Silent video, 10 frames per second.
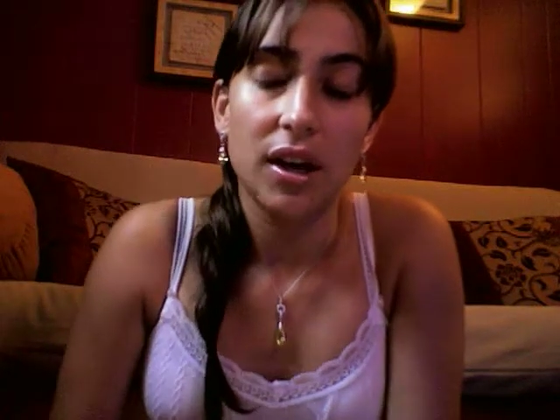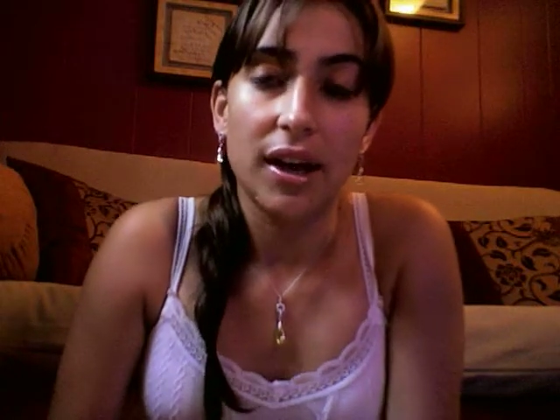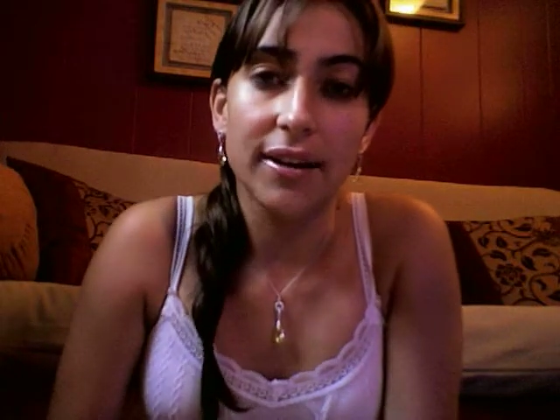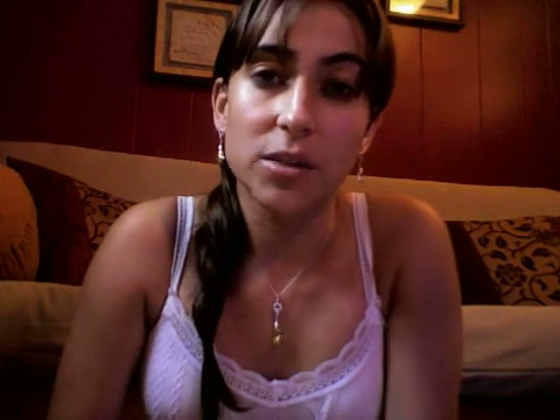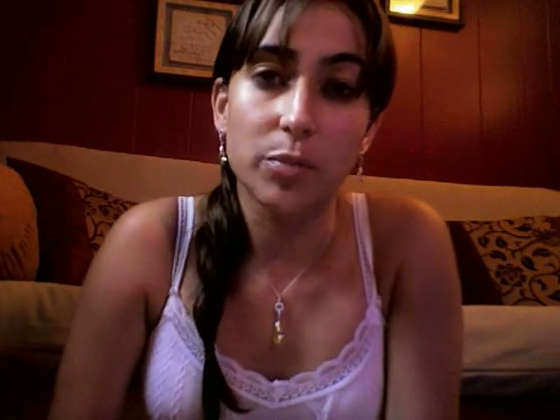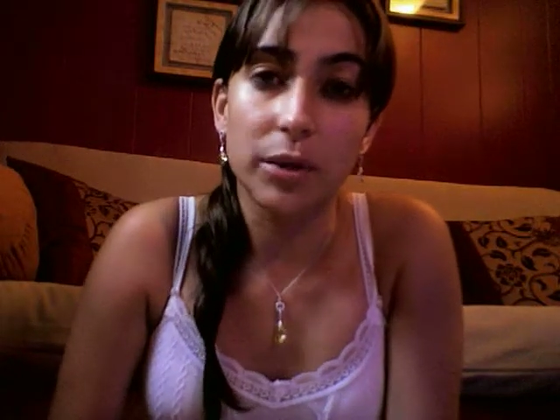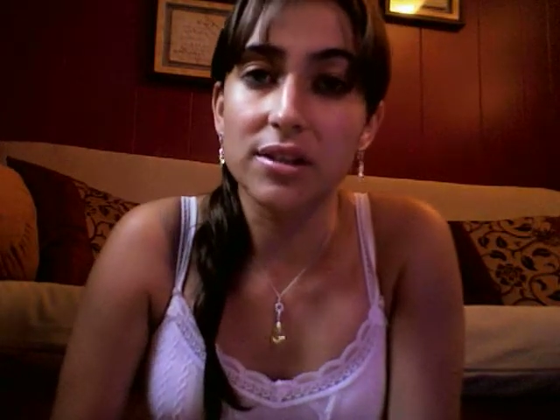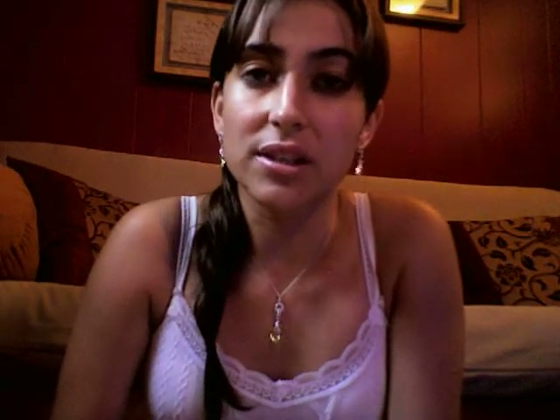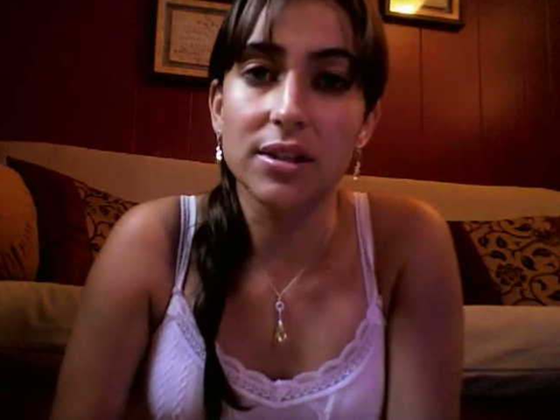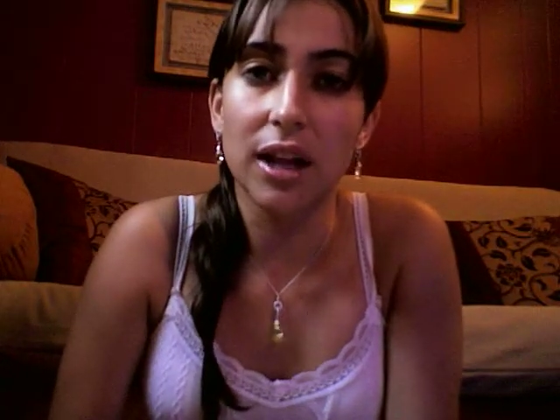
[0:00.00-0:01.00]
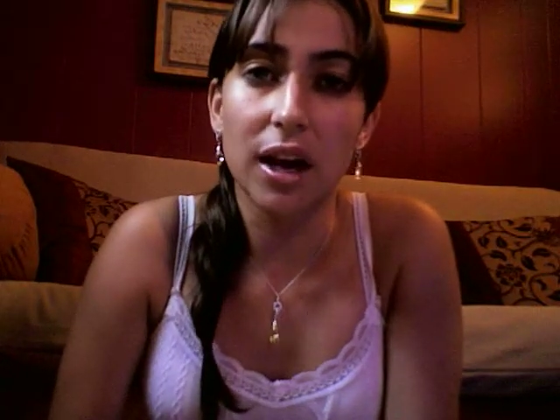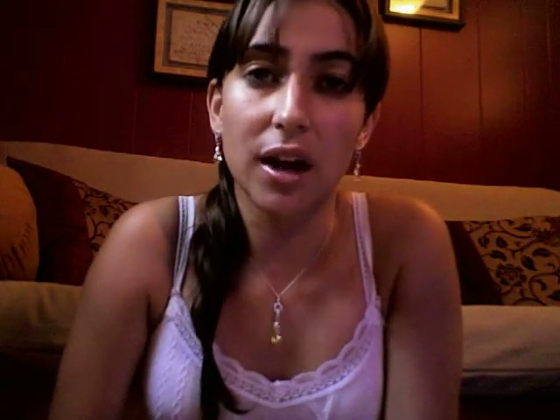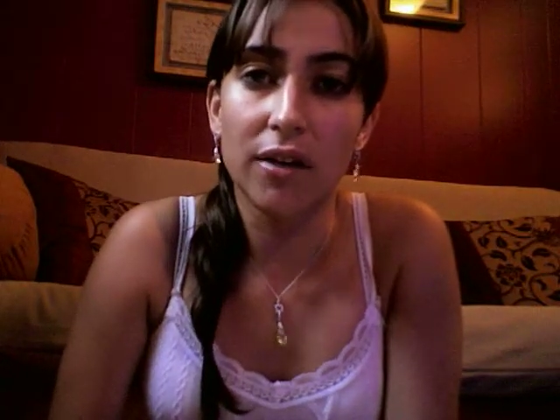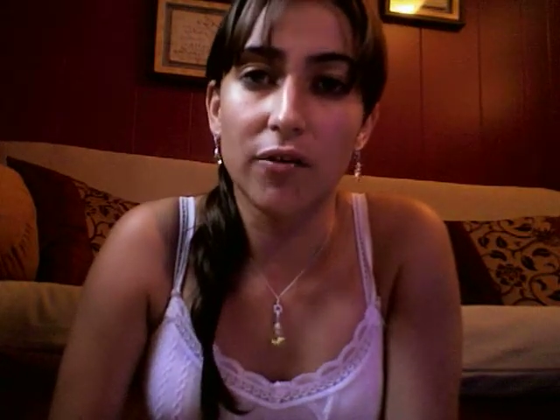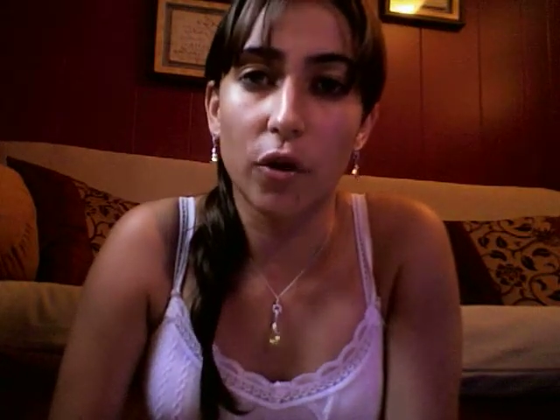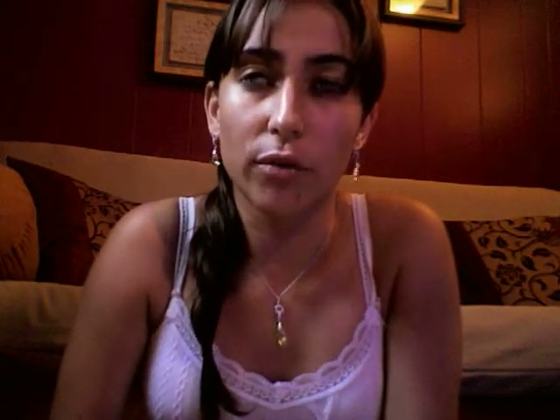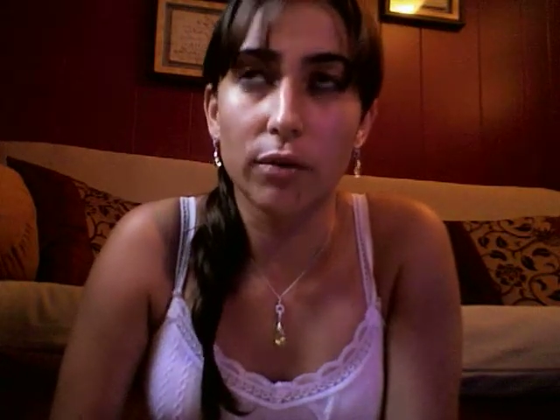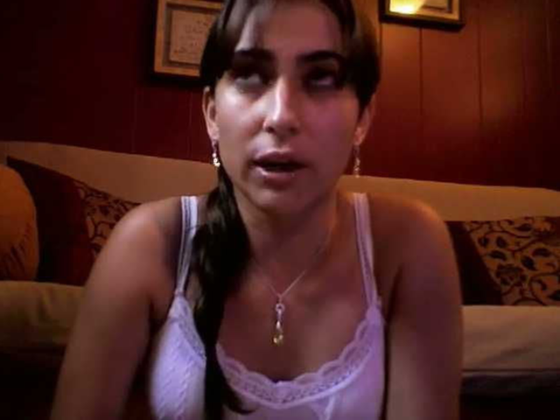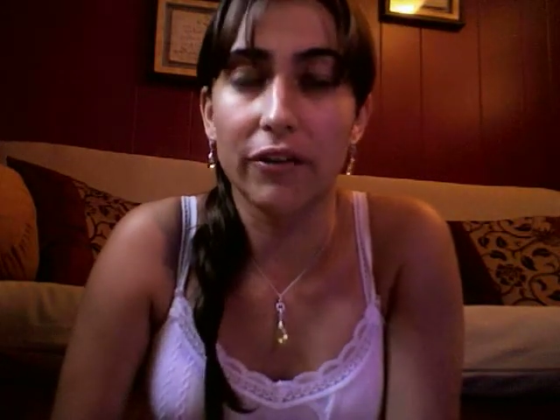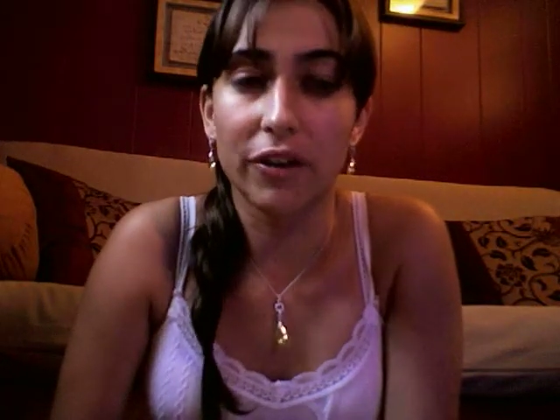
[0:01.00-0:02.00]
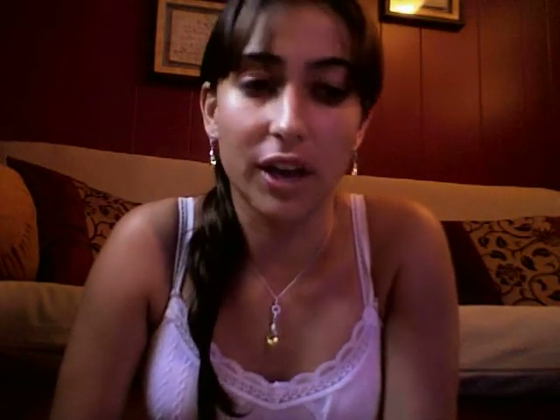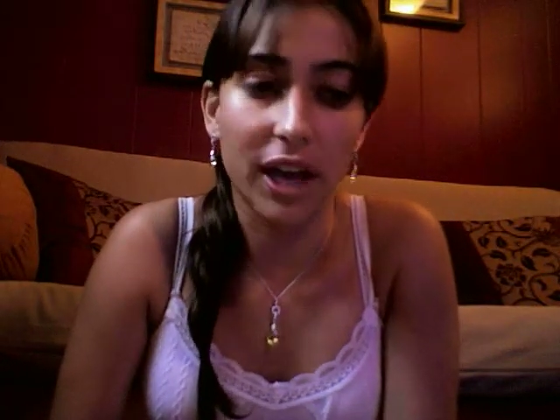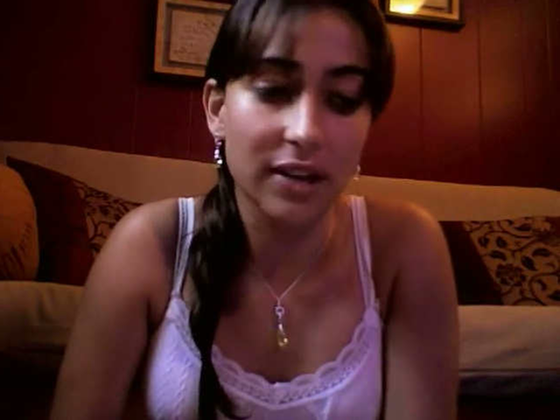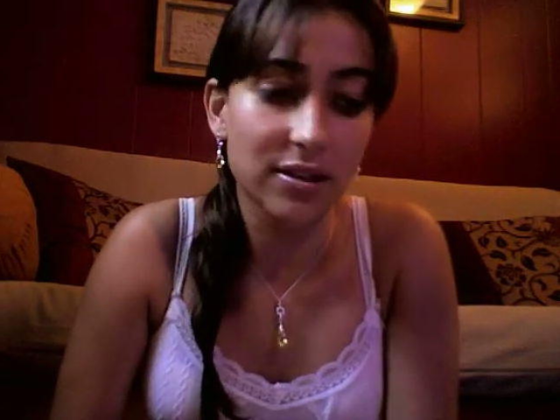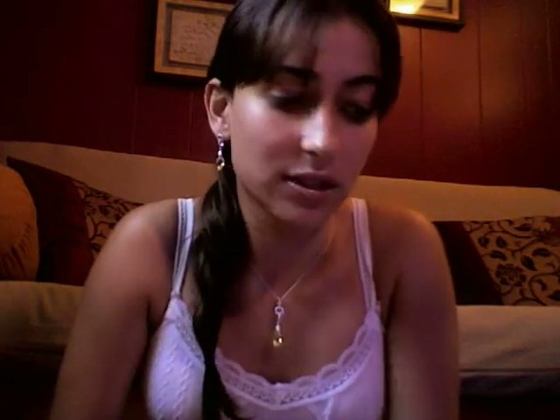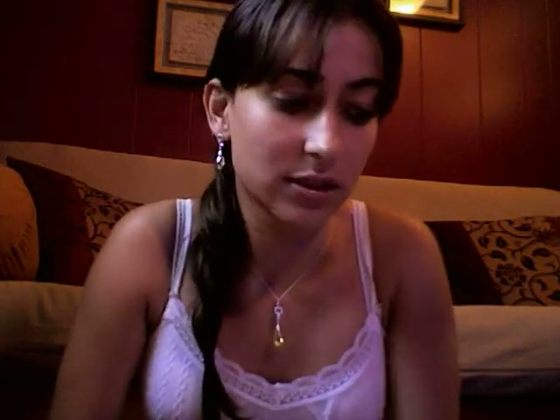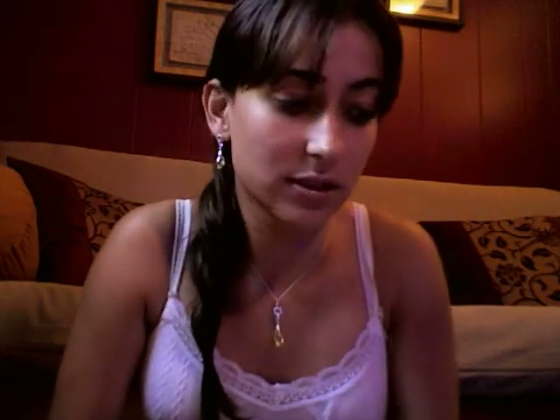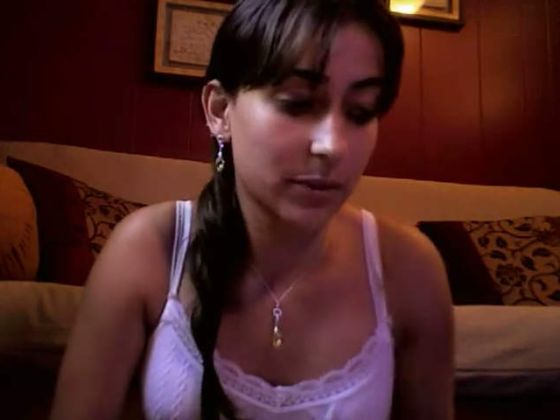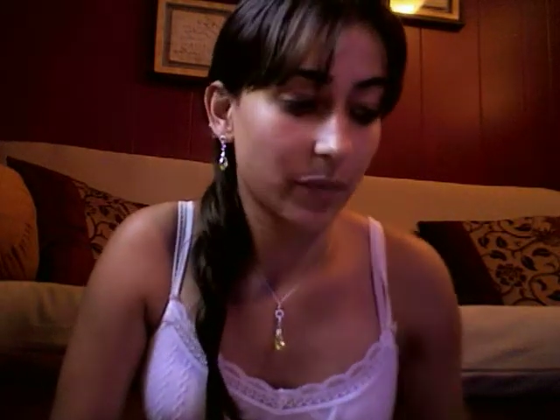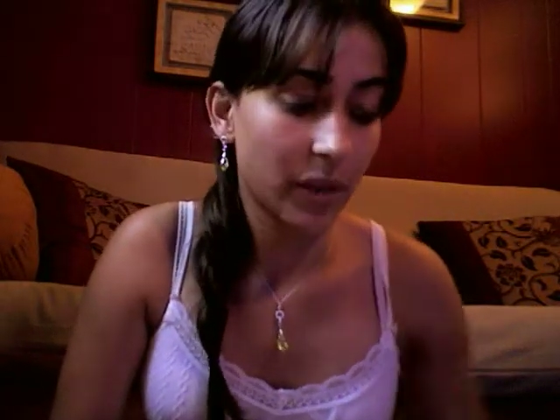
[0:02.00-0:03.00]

express his love or whatever the case is.